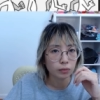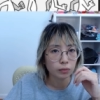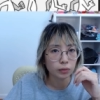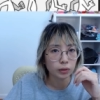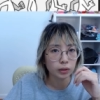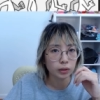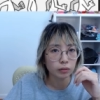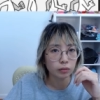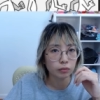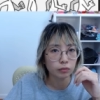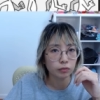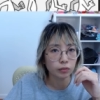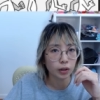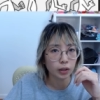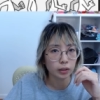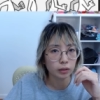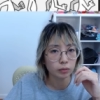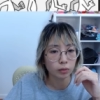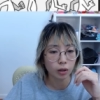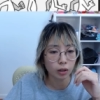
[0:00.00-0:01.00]
Really
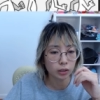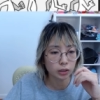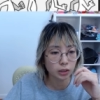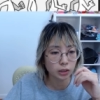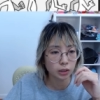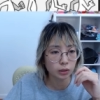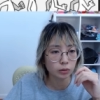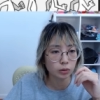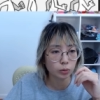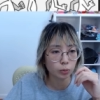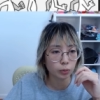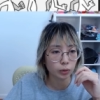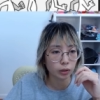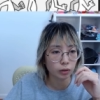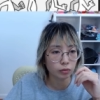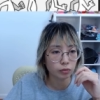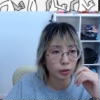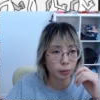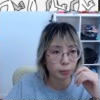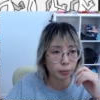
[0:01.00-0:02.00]
fun. Honestly, it was a really
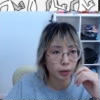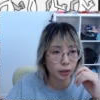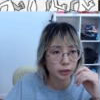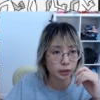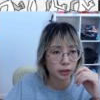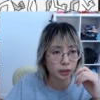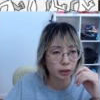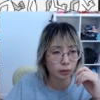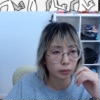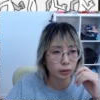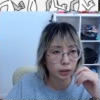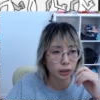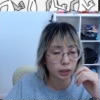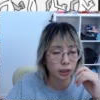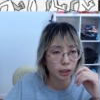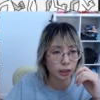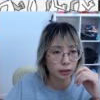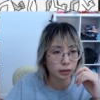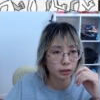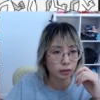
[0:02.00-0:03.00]
fun project. I really
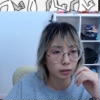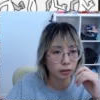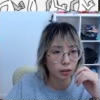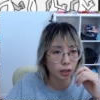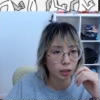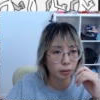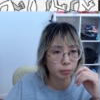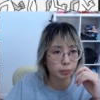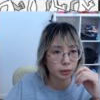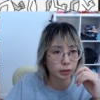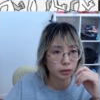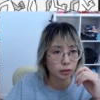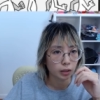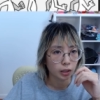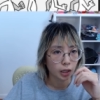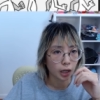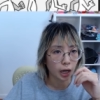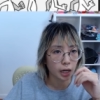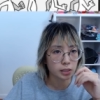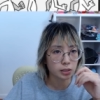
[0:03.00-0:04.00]
liked it a lot. But
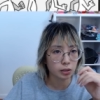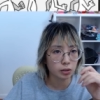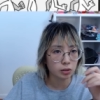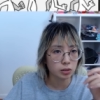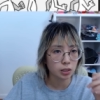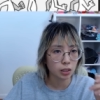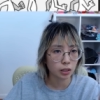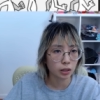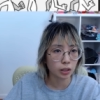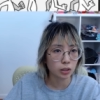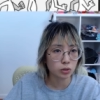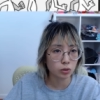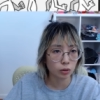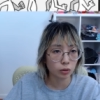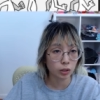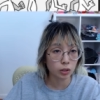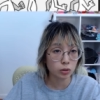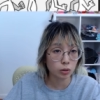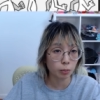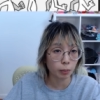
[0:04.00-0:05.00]
as you can see,
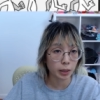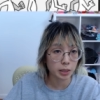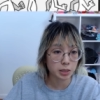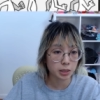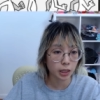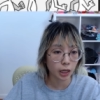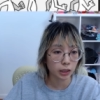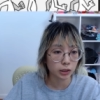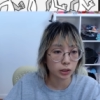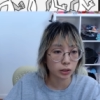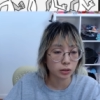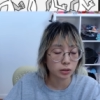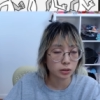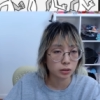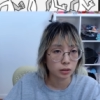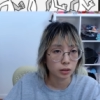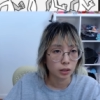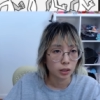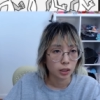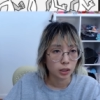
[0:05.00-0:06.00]
these are my sketches.
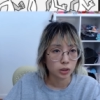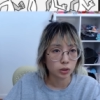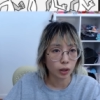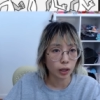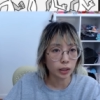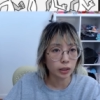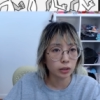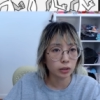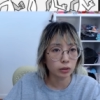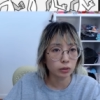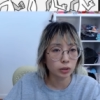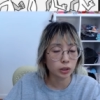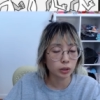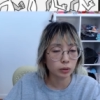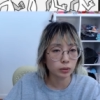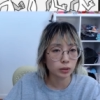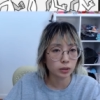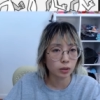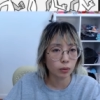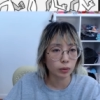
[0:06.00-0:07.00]
So I knew she
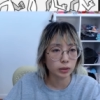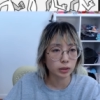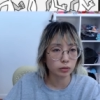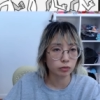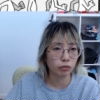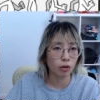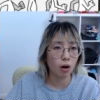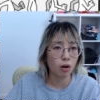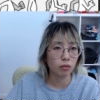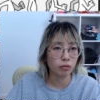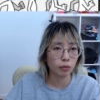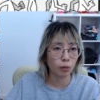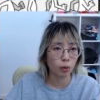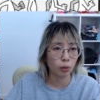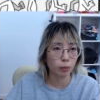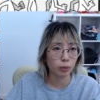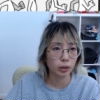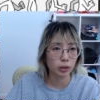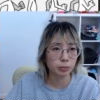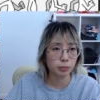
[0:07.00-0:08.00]
was going to fall
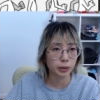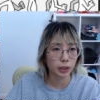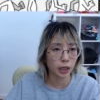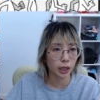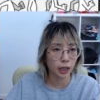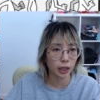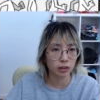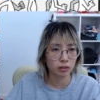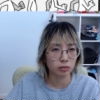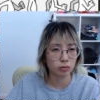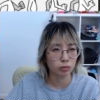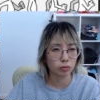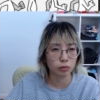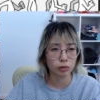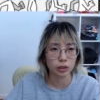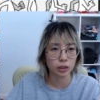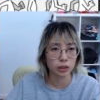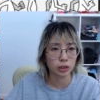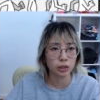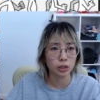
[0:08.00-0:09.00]
forward, but I had
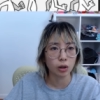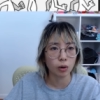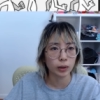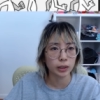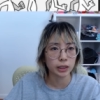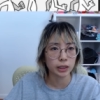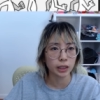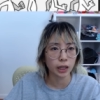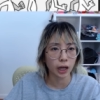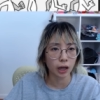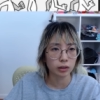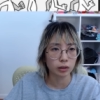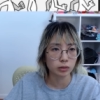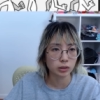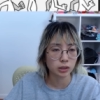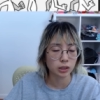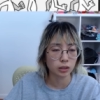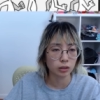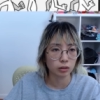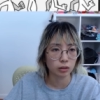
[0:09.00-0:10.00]
really no idea how that
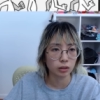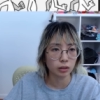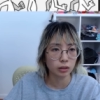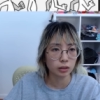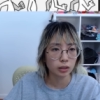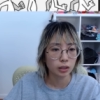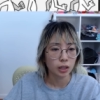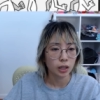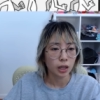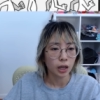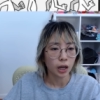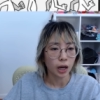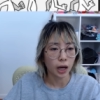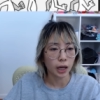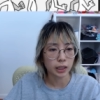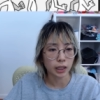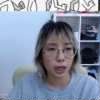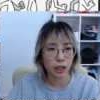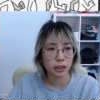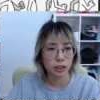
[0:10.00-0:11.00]
was going to look.
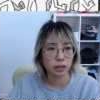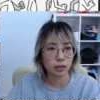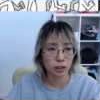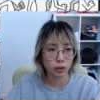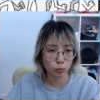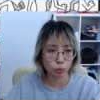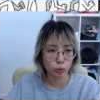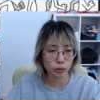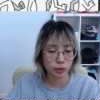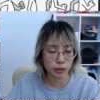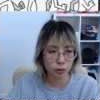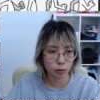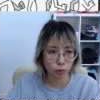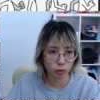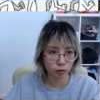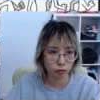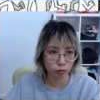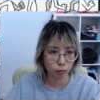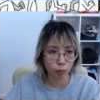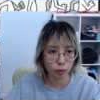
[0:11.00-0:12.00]
This was
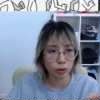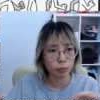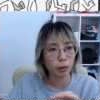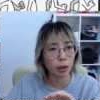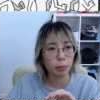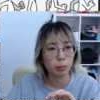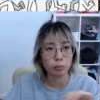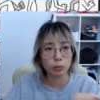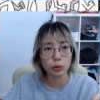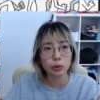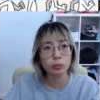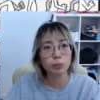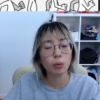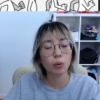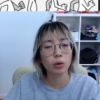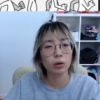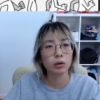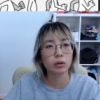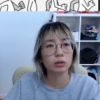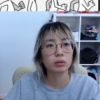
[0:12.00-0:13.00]
sort of one of my
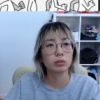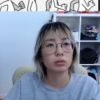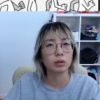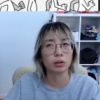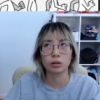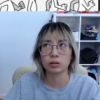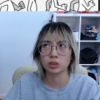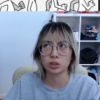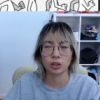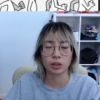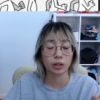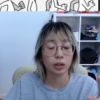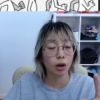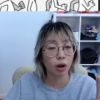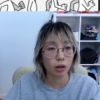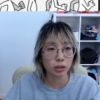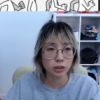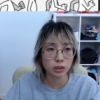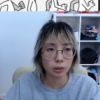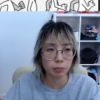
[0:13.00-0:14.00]

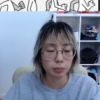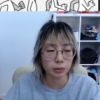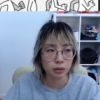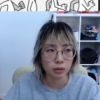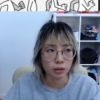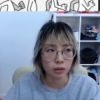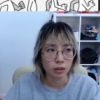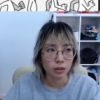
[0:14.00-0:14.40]
concept